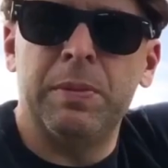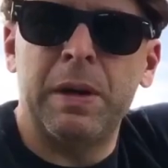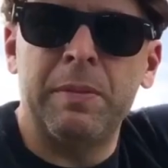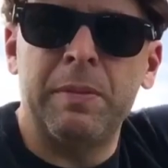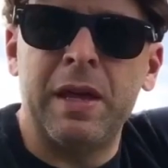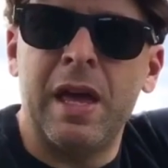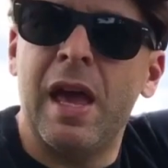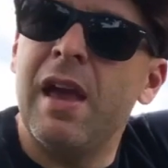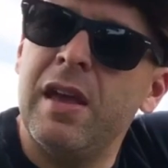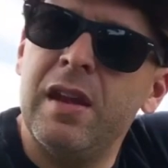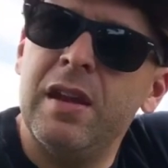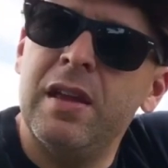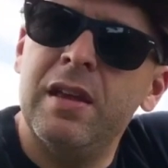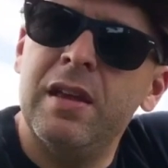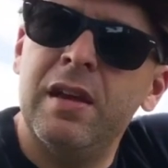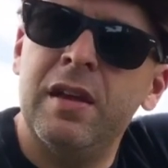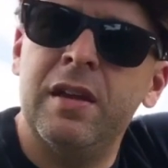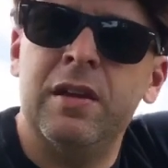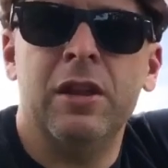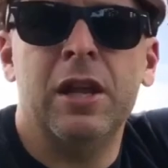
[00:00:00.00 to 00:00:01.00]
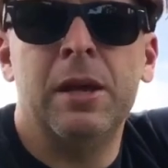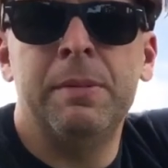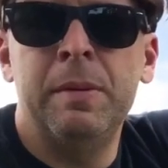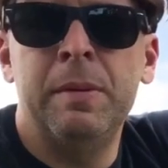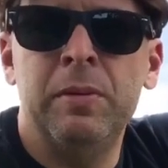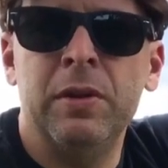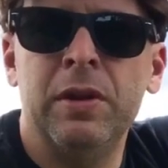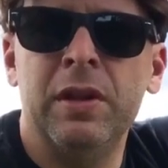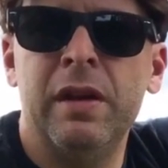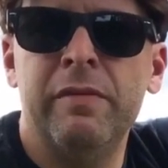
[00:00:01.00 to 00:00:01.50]
probably hate it, and a lot of
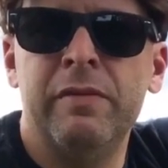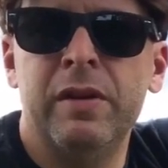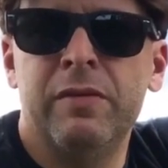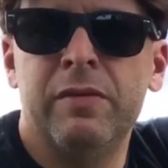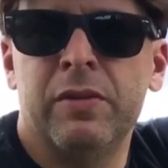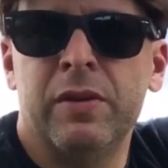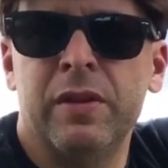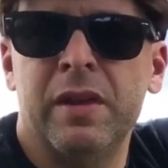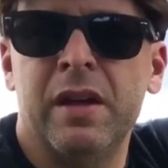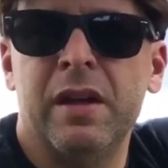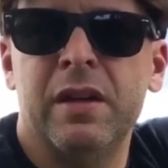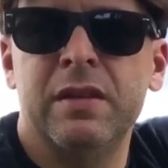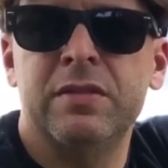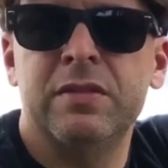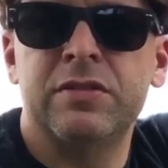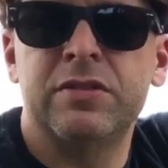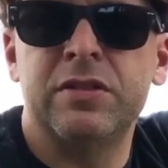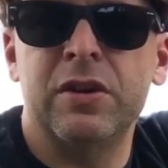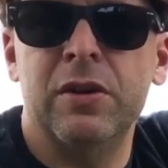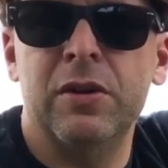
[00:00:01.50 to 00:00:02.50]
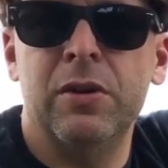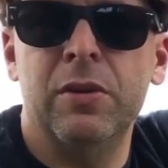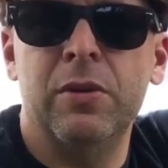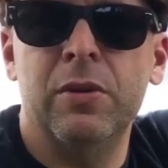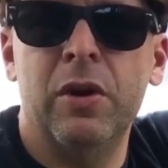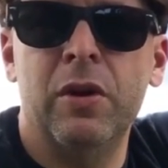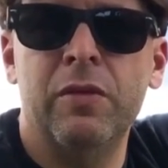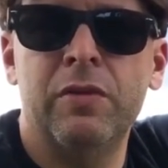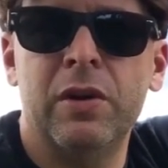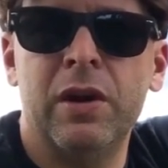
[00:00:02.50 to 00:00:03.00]
people loved it for that. So
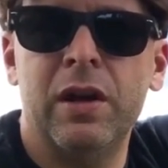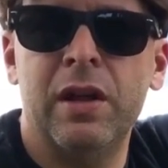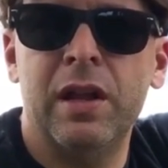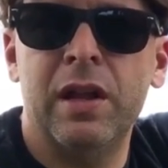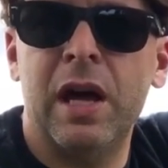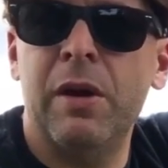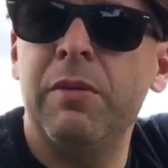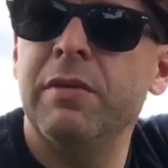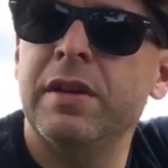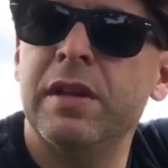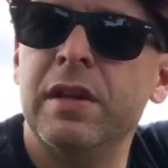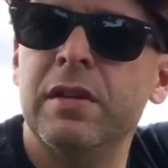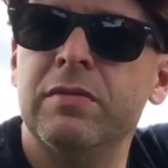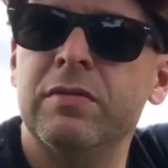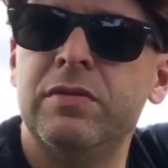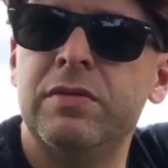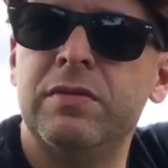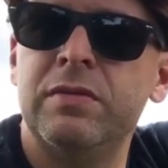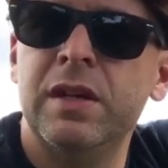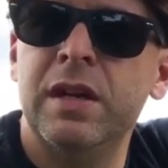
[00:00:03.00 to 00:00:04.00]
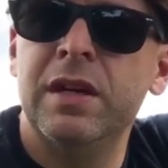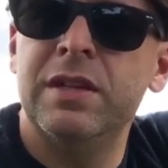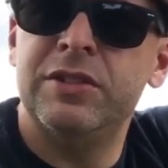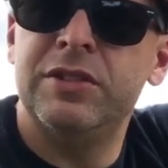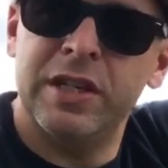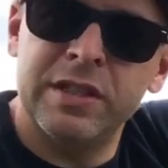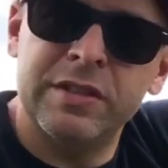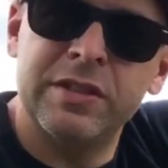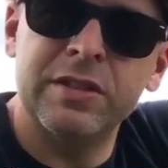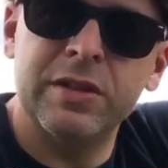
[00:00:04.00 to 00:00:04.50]
overall, I would give
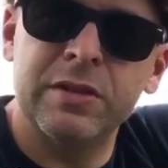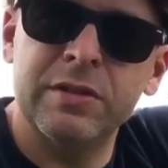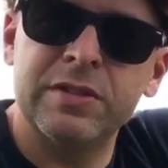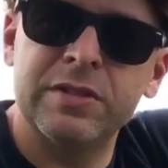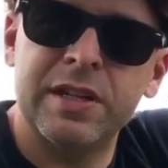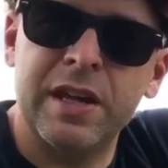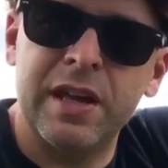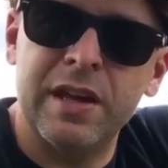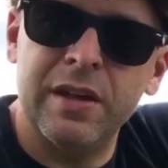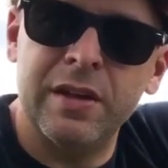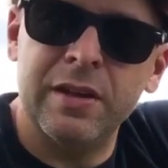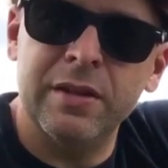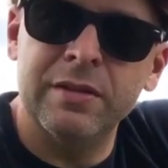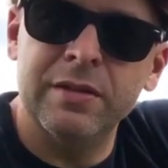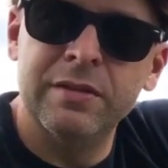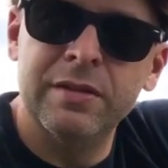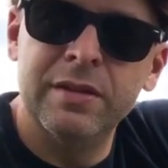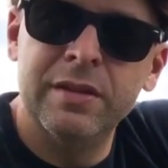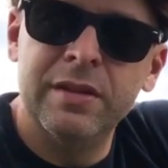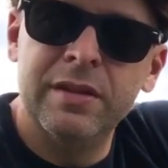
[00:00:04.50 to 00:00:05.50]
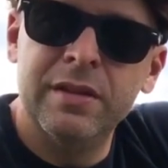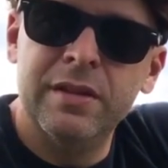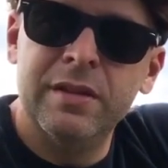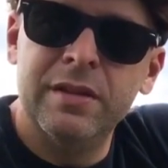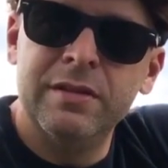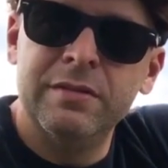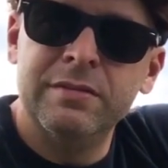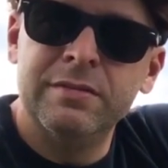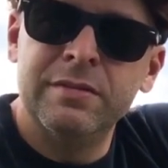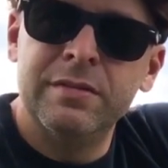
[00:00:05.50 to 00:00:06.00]
Jason Goes to Hell
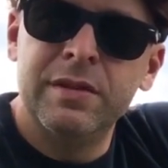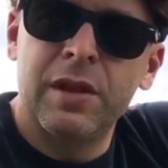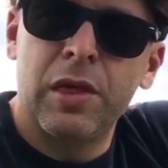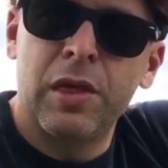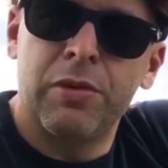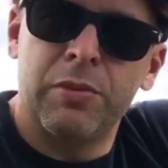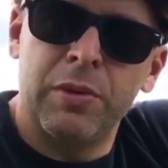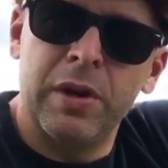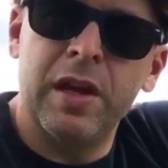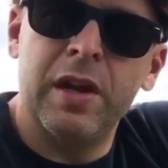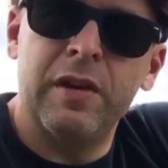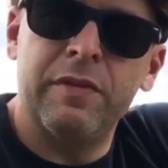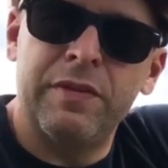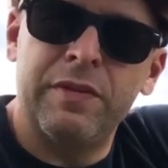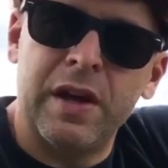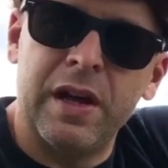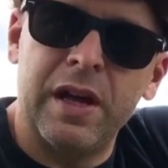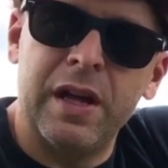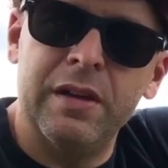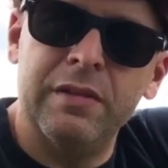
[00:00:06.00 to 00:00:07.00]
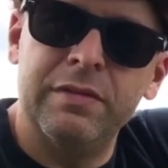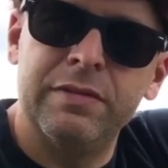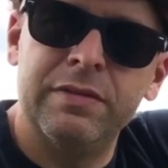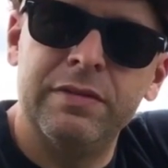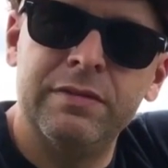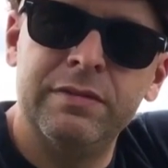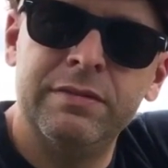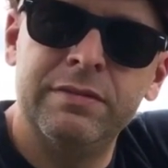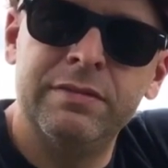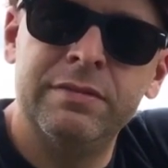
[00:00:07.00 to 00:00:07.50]
3 out of 5
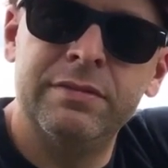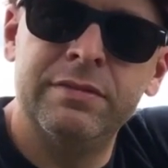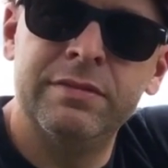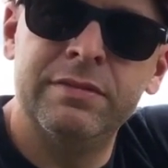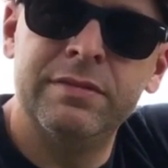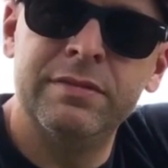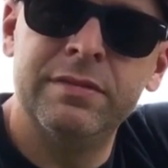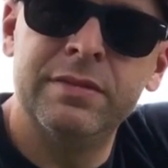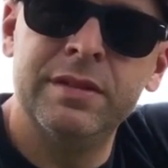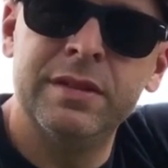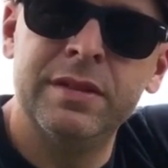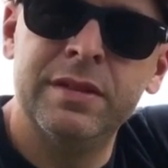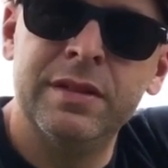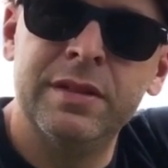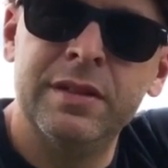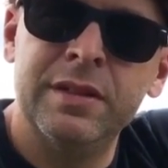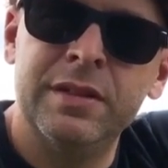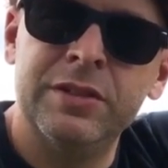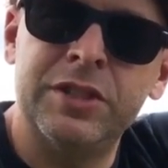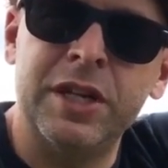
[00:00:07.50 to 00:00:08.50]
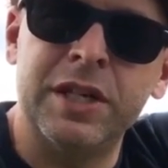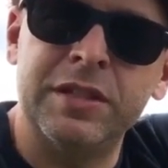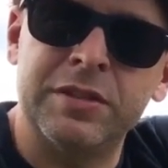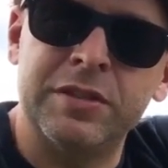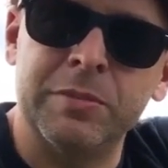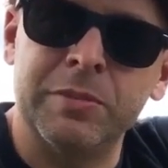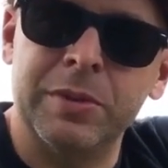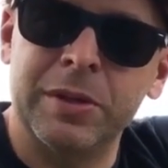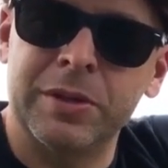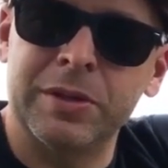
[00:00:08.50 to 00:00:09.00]

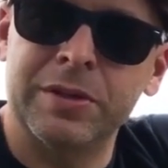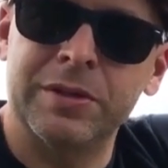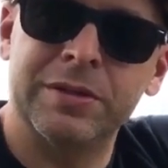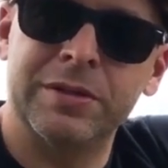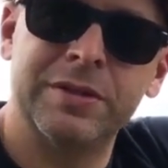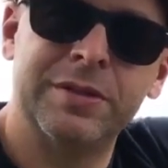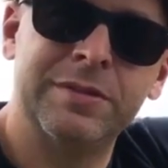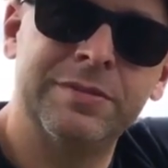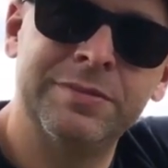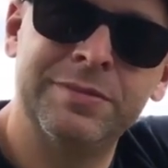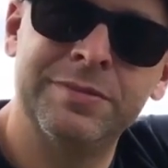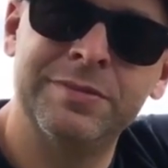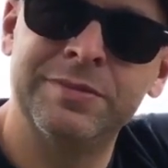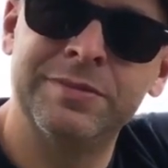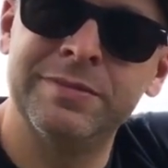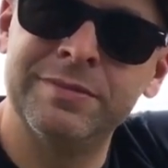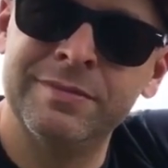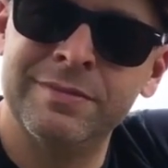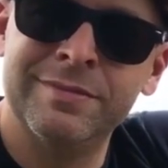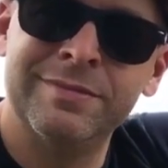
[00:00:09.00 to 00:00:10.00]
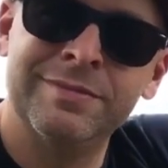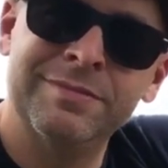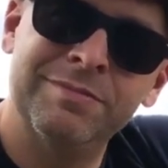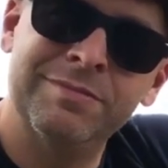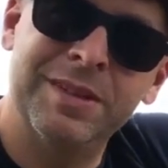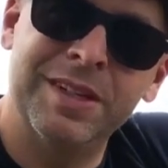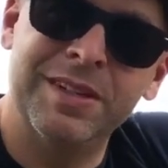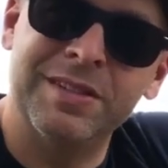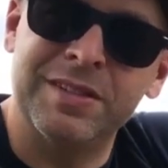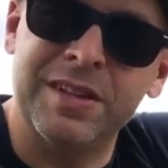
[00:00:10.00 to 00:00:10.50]
Jason burgers.
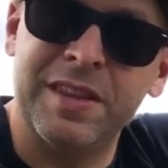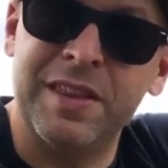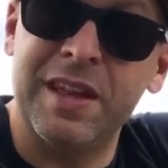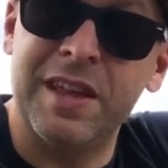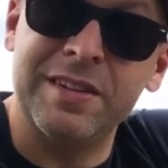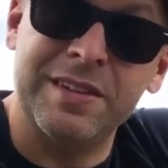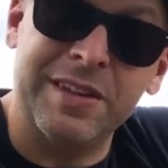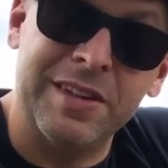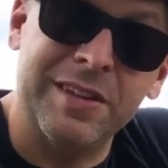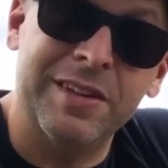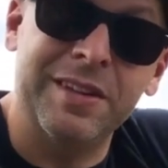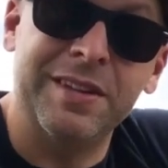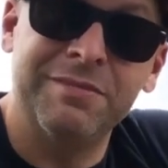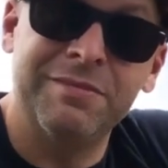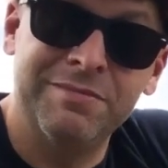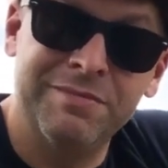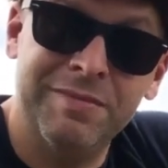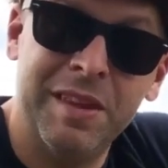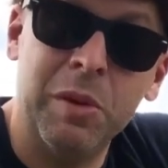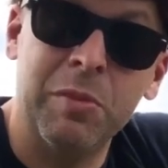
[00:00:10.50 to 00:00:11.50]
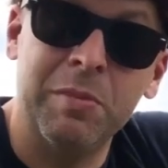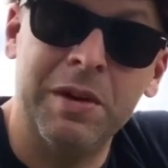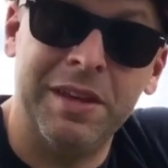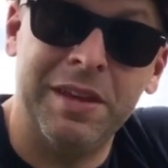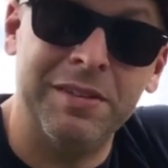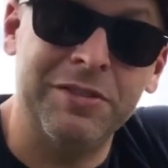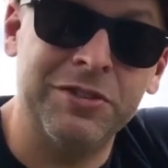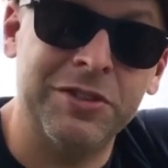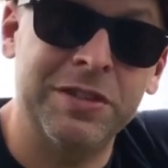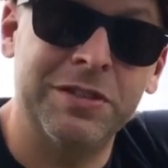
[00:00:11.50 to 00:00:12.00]
Because at that deli, they were
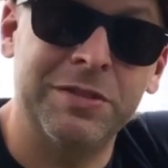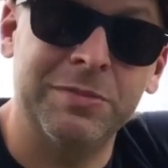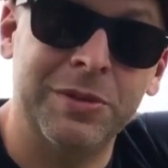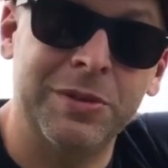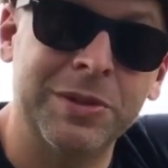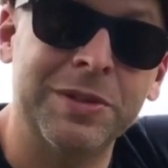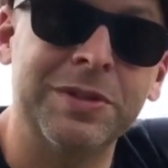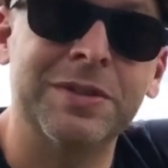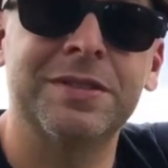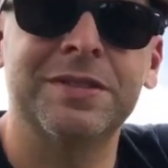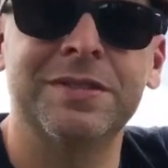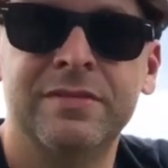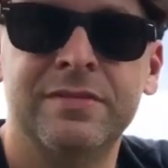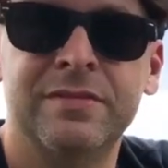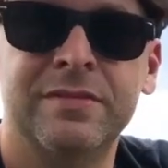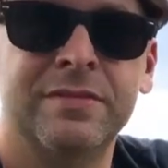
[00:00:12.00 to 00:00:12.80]
making Jason burgers.